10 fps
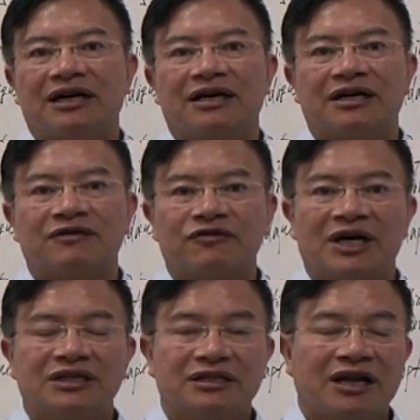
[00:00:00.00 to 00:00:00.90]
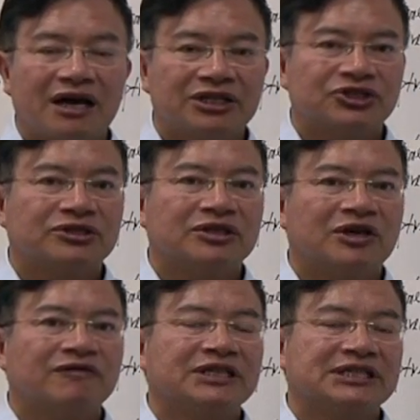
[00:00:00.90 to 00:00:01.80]
uh, from the knowledge
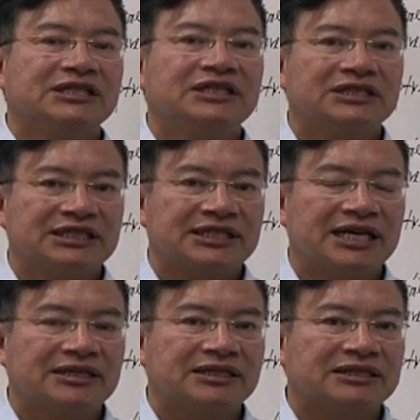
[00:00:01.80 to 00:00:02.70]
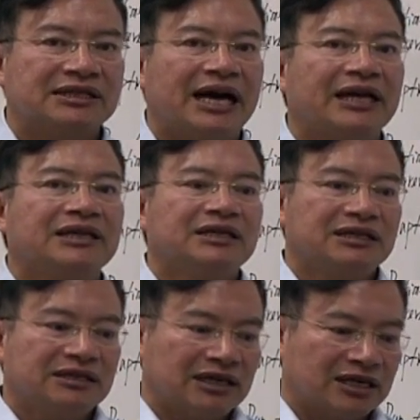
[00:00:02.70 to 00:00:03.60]
of the senior designers that
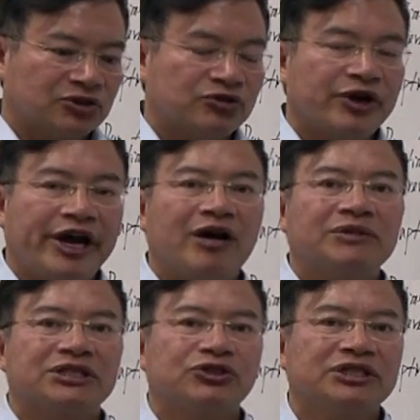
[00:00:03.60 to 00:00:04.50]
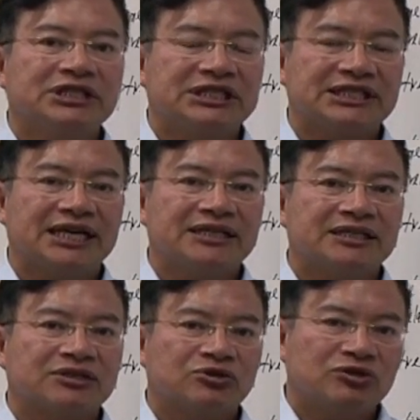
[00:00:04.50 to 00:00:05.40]
uh, to help the junior
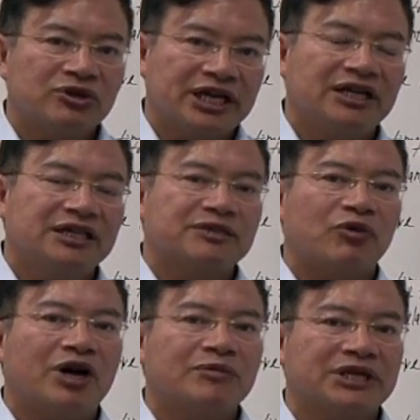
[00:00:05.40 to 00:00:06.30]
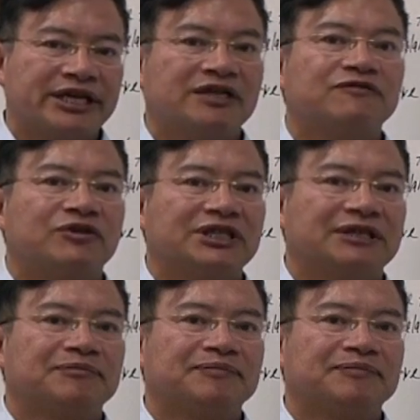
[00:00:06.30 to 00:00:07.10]
designers to look at this problem carefully.